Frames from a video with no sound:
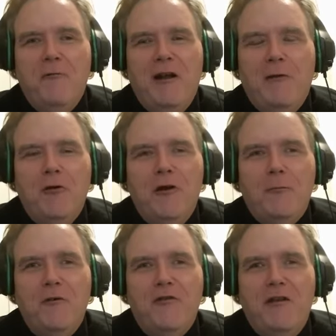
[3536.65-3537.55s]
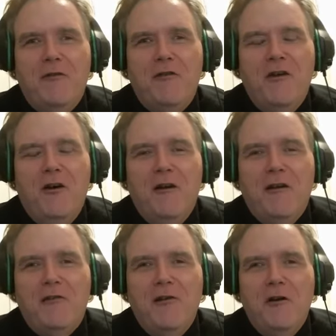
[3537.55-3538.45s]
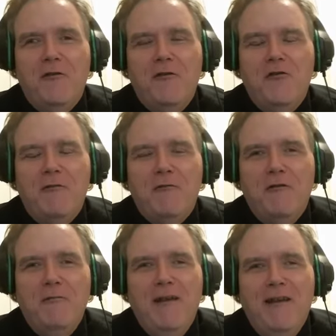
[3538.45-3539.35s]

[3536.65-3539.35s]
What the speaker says: that I really appreciate the song and Garth in general,